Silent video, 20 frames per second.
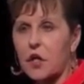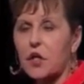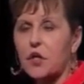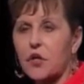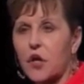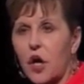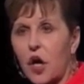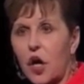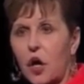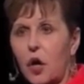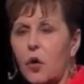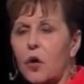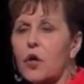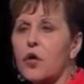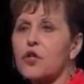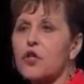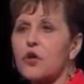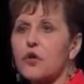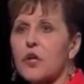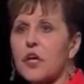No,
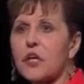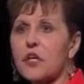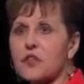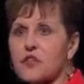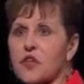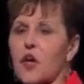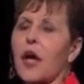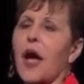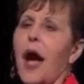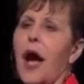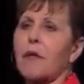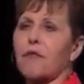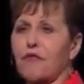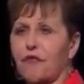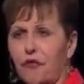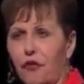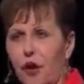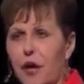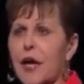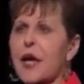you need to say, I'm
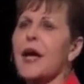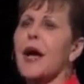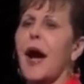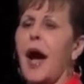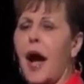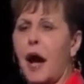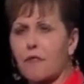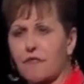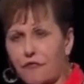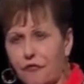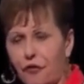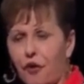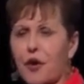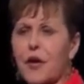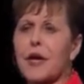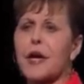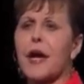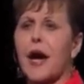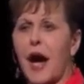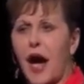free. I'm
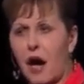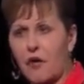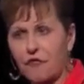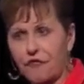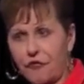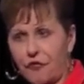dead